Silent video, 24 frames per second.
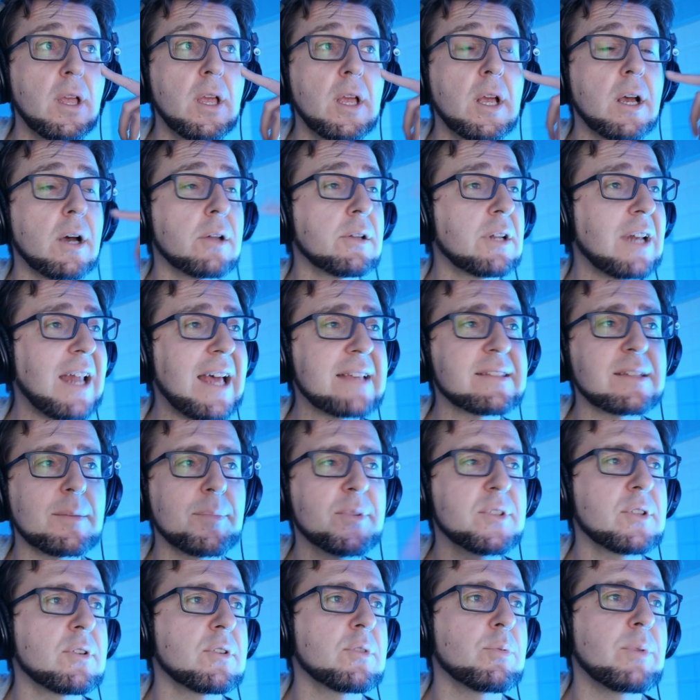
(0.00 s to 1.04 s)
On the last
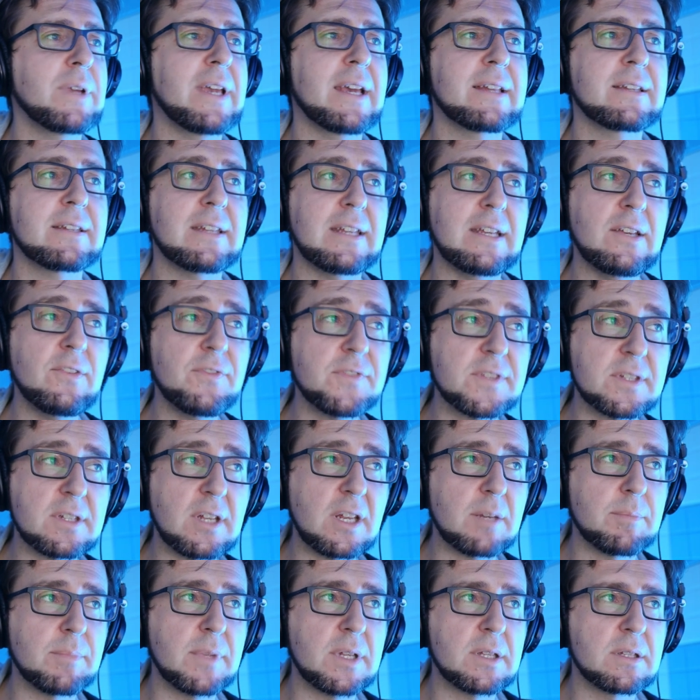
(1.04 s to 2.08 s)
episode, we had if
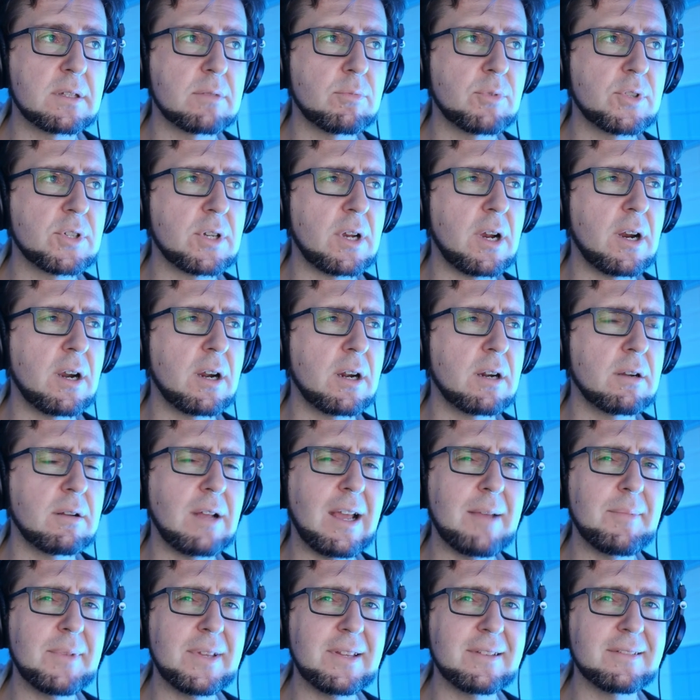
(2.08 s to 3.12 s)
statements, which are,
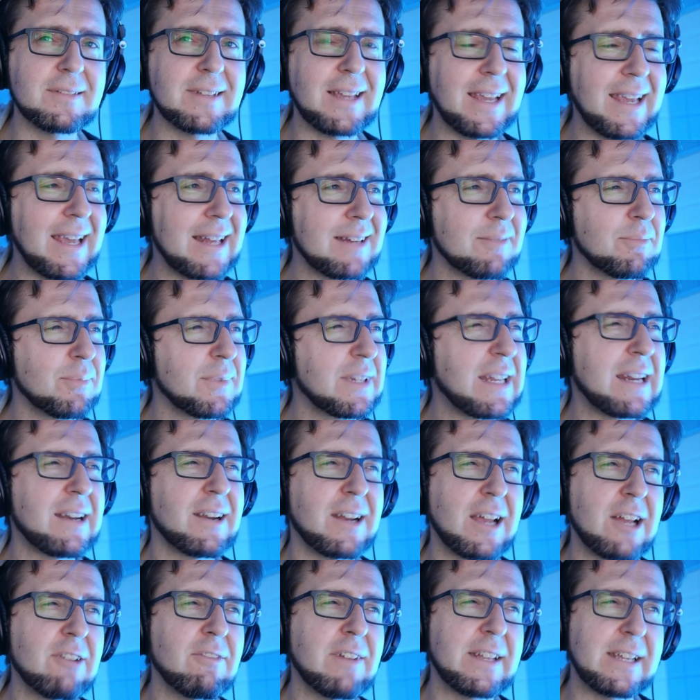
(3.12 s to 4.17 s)
I mean, again, they're
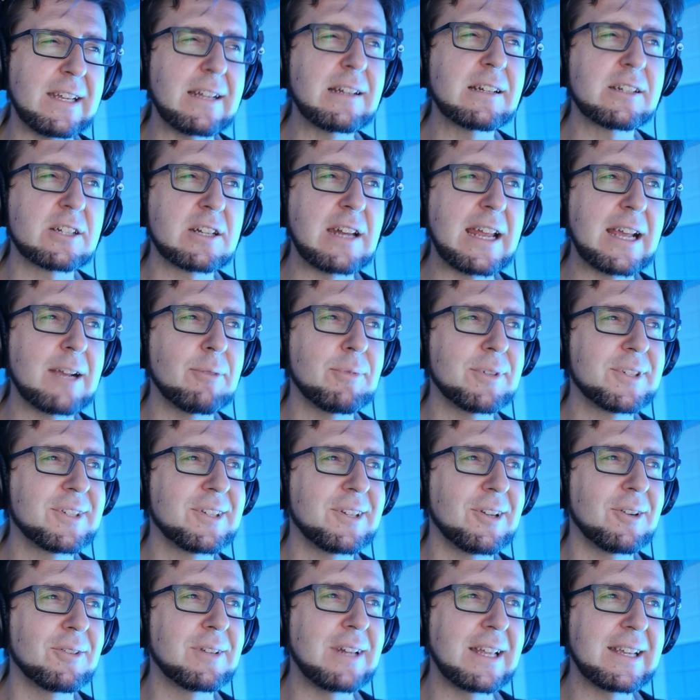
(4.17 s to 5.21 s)
kind of like English language, you
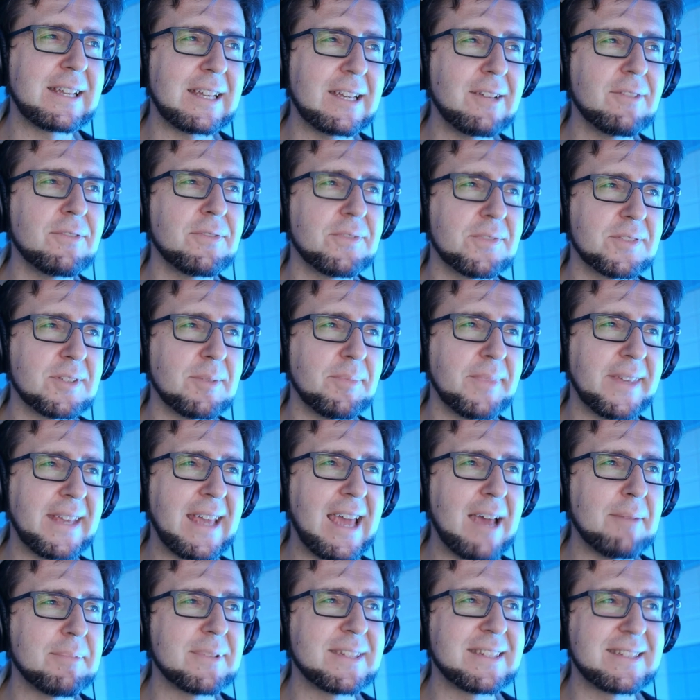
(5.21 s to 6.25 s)
know, like if something
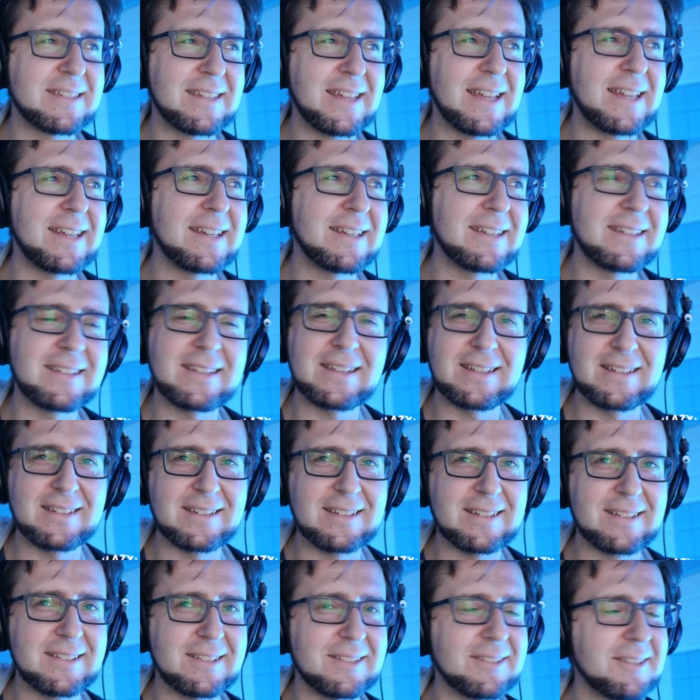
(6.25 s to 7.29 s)
happens then, and
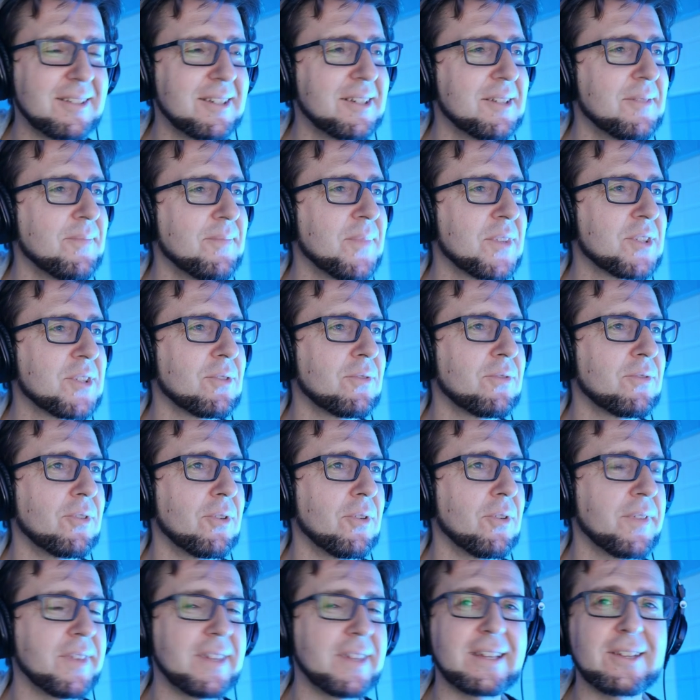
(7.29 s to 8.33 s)
then so
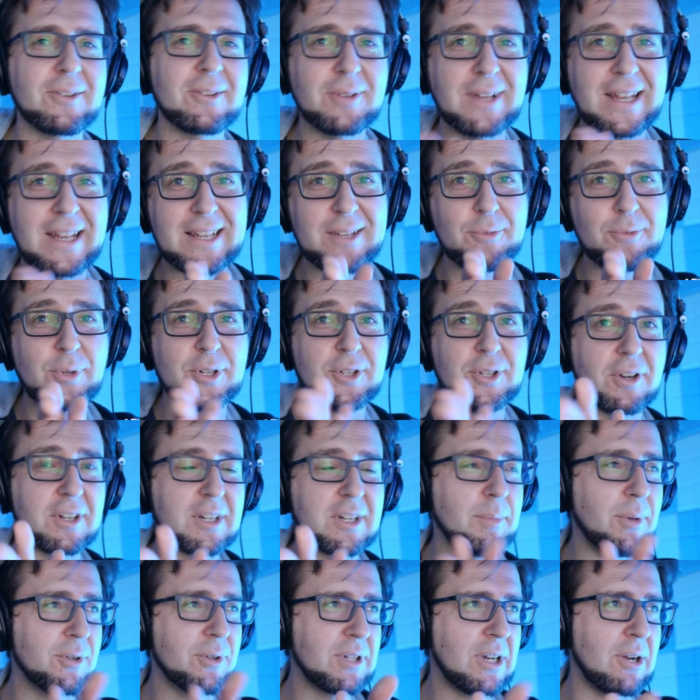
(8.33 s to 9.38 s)
forth. You know, we talked
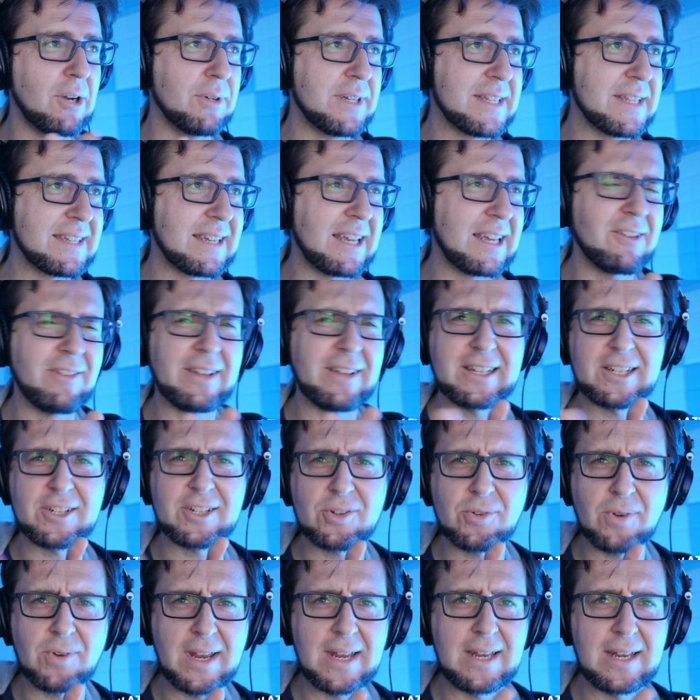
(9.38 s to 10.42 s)
about how it's kind of like a
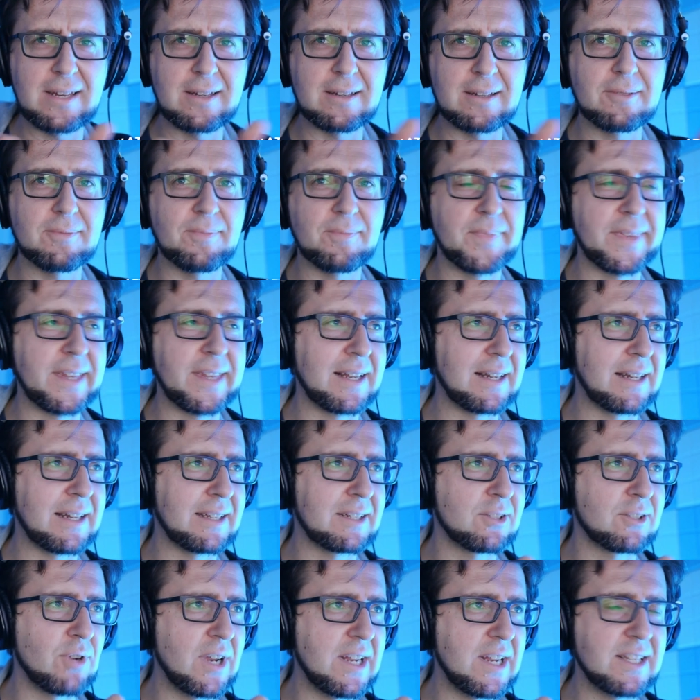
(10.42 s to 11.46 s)
train, like
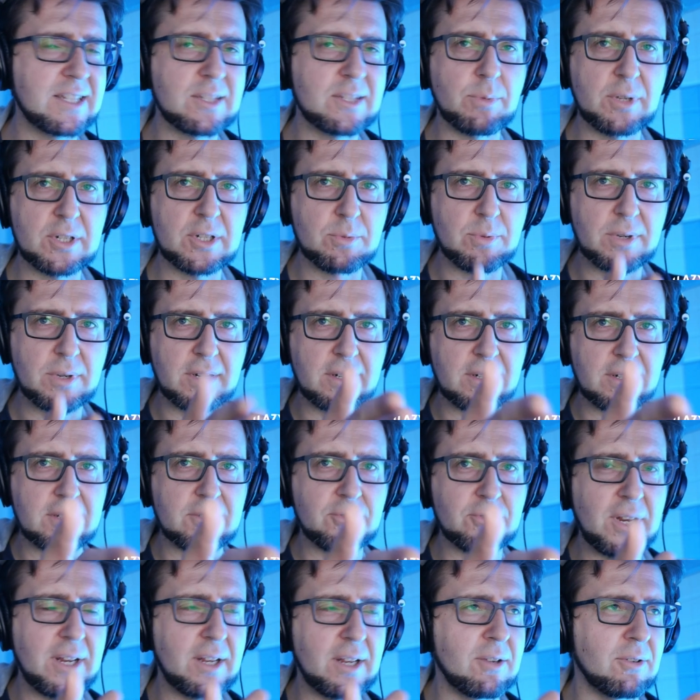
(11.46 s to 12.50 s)
train switch, where a
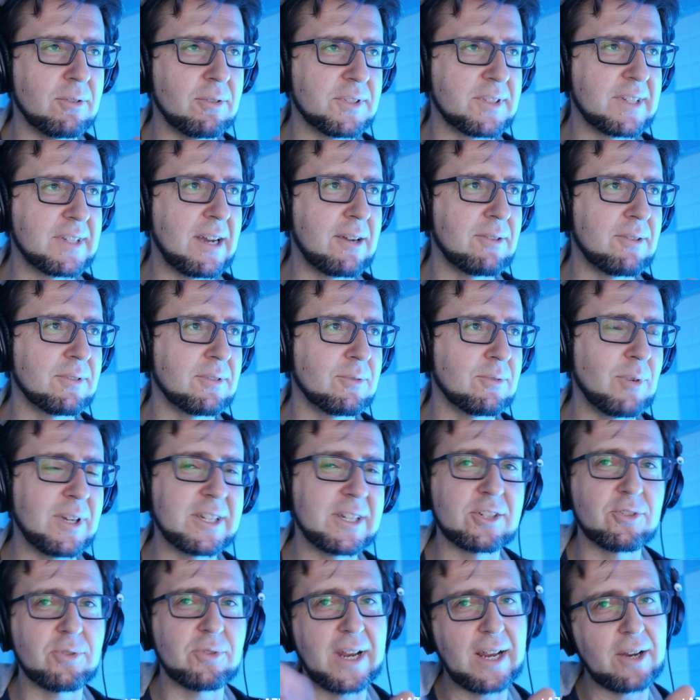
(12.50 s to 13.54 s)
train goes down one
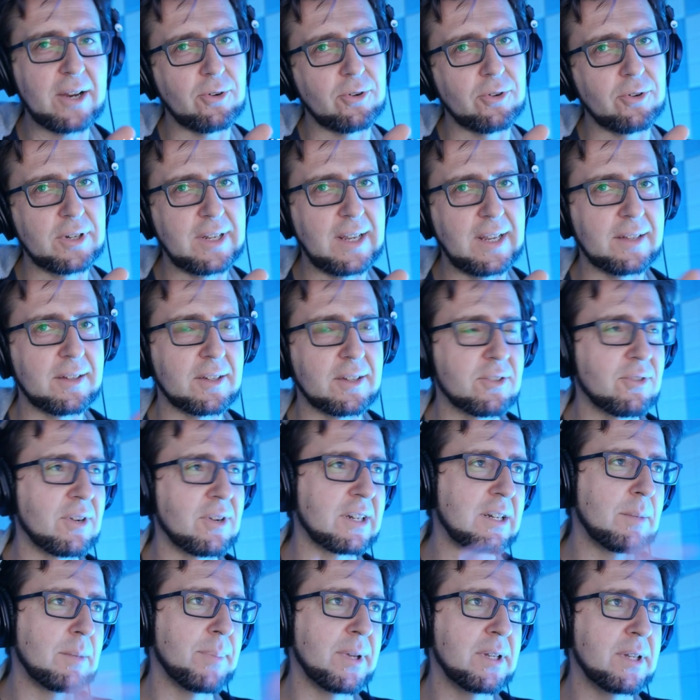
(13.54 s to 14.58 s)
track or the other
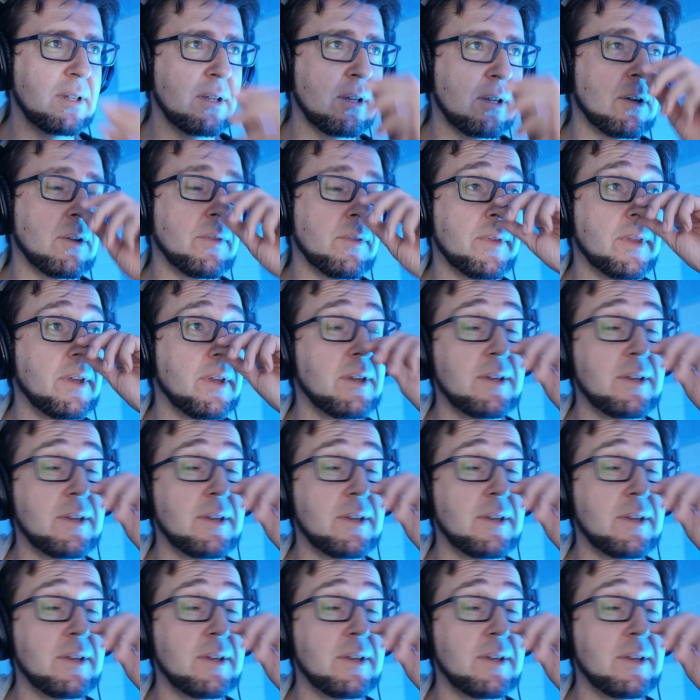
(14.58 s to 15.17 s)
track, depending on,